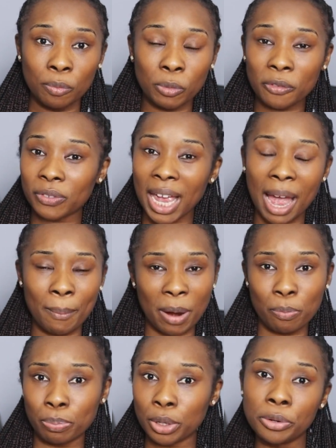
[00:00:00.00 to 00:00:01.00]
With that,
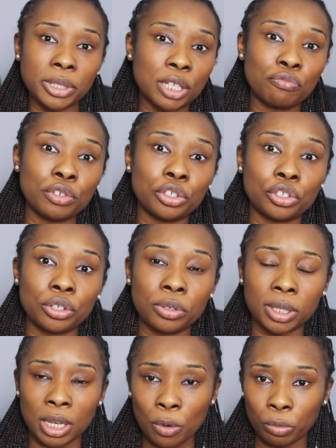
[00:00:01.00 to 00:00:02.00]
my bloating
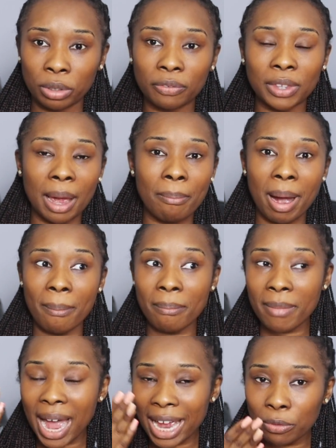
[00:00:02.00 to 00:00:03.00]
reduced. With that, my
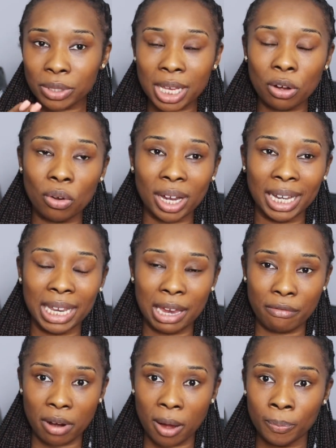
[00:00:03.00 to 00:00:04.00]
mind was a lot
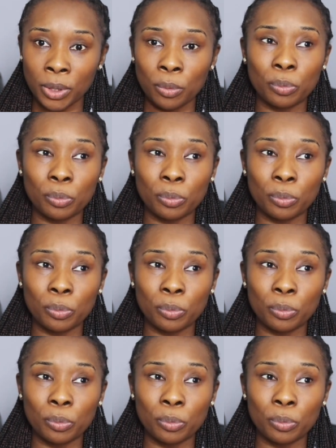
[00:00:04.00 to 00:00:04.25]
clearer.